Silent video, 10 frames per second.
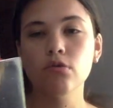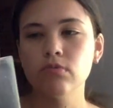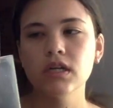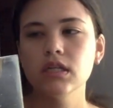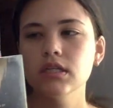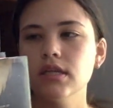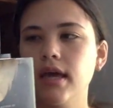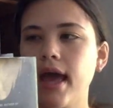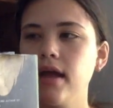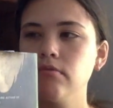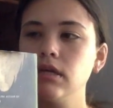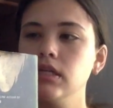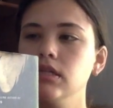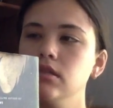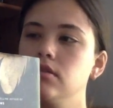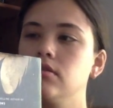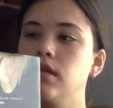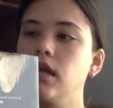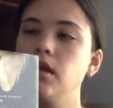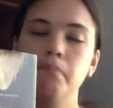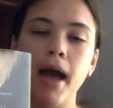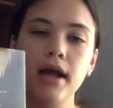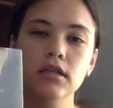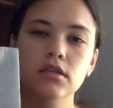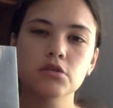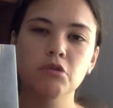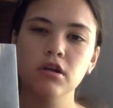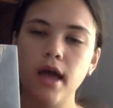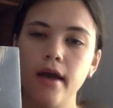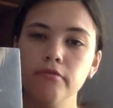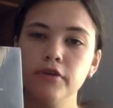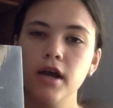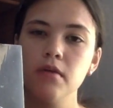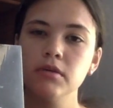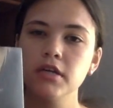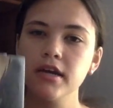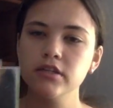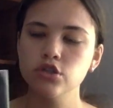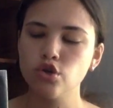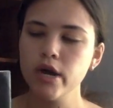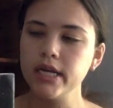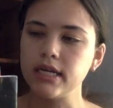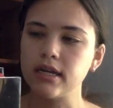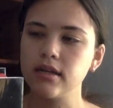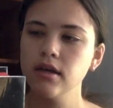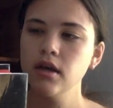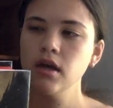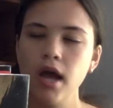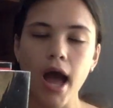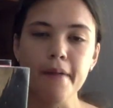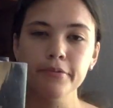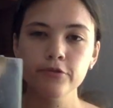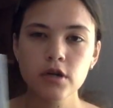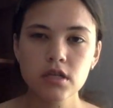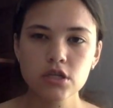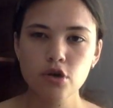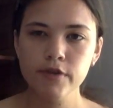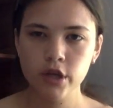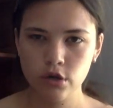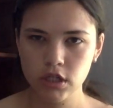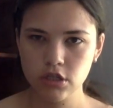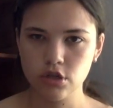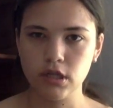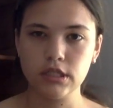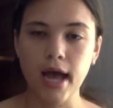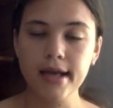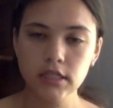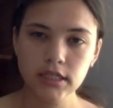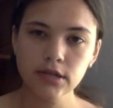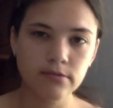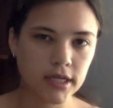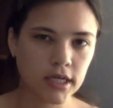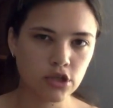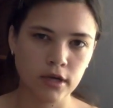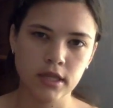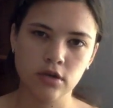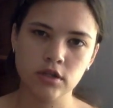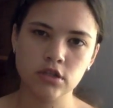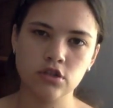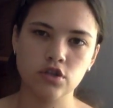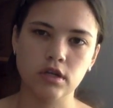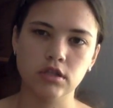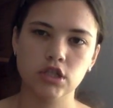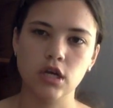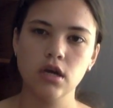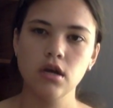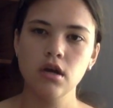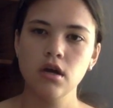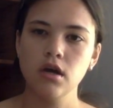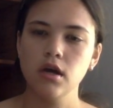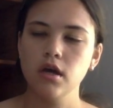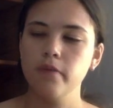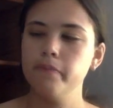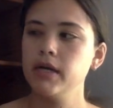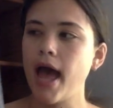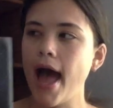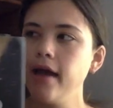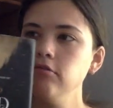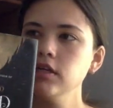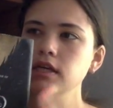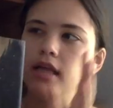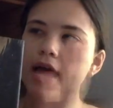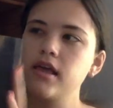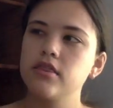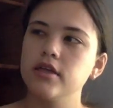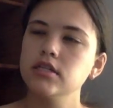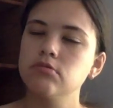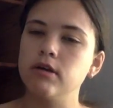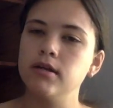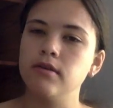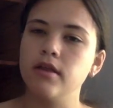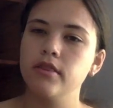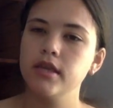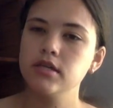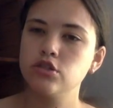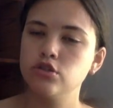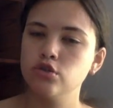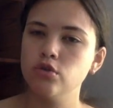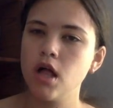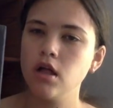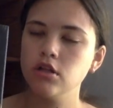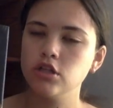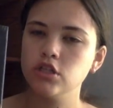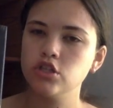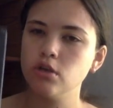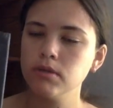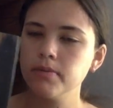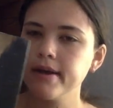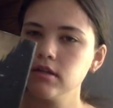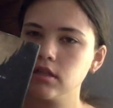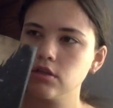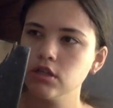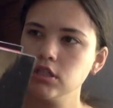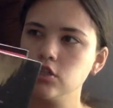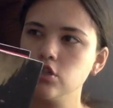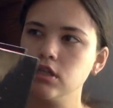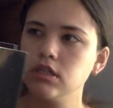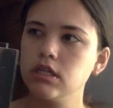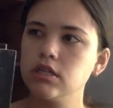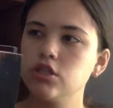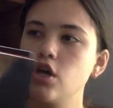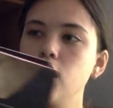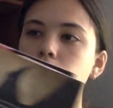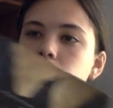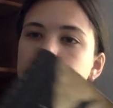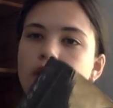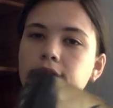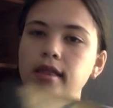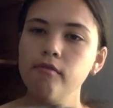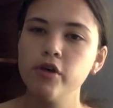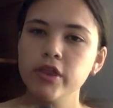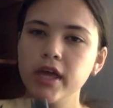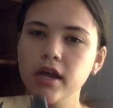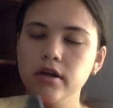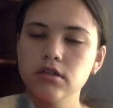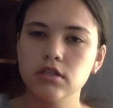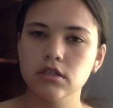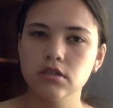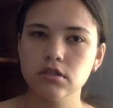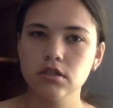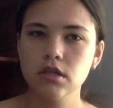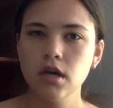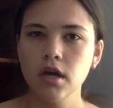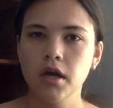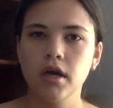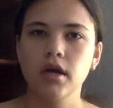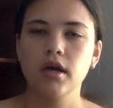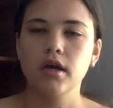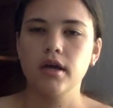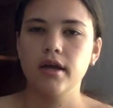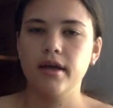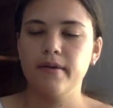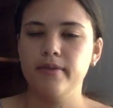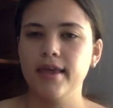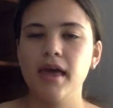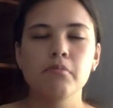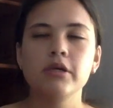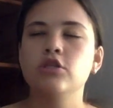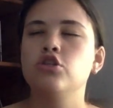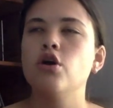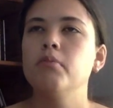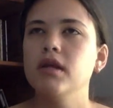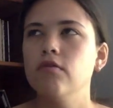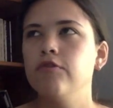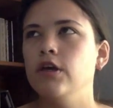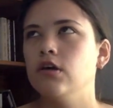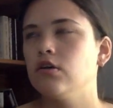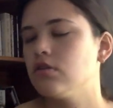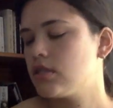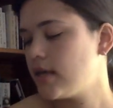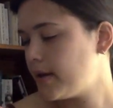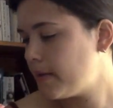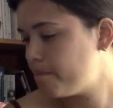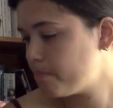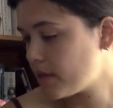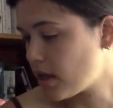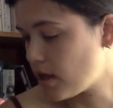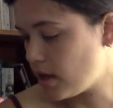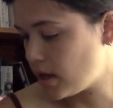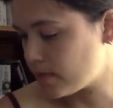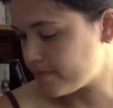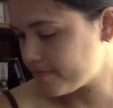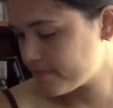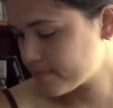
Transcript: reading this again, getting back into this world, I forgot how much I enjoyed it. And I prefer this over the Grisha trilogy. I still really enjoyed the Grisha trilogy. But I really like this one, this duology, so much better than the Grisha trilogy. It's so, I love all the characters. They give me so many feels. And